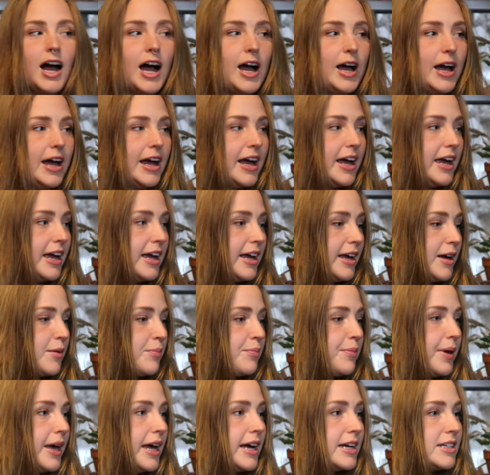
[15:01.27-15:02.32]
I
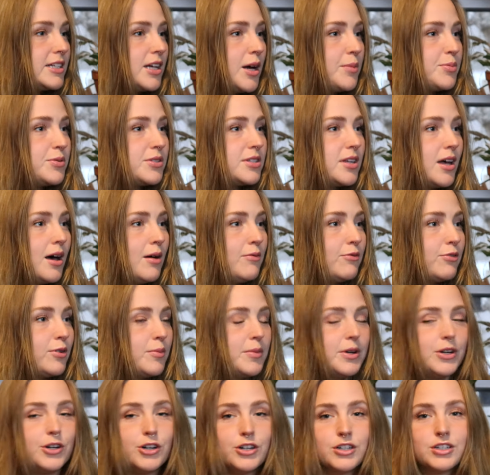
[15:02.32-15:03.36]
picked up some
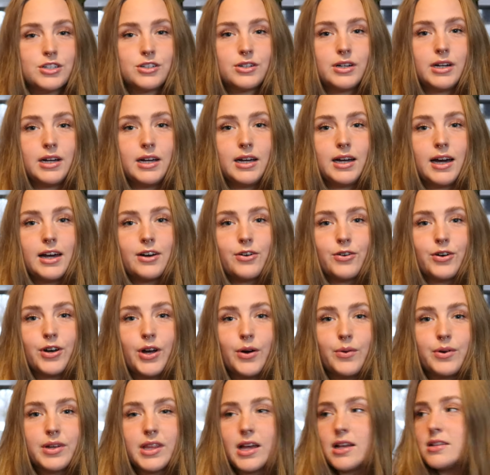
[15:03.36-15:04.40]
from a nursery. I don't
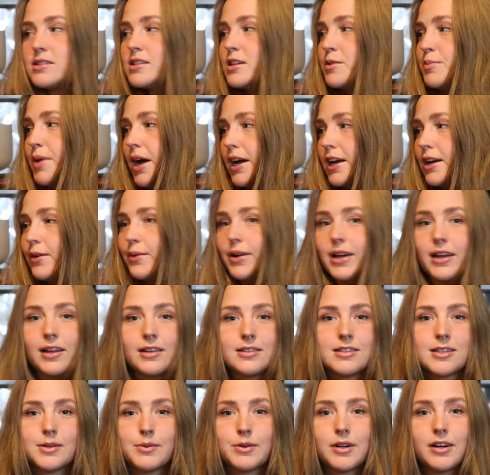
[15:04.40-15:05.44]
know where that seed packet went.
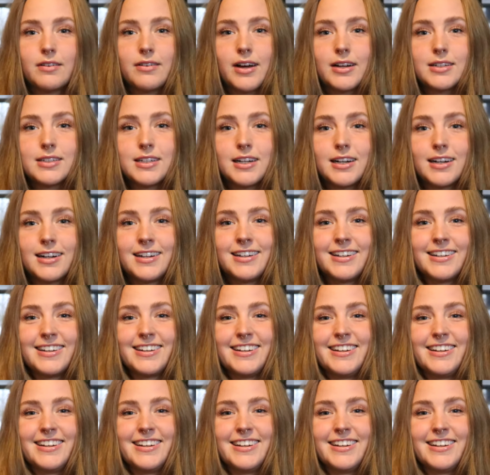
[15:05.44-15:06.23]
It's somewhere around here.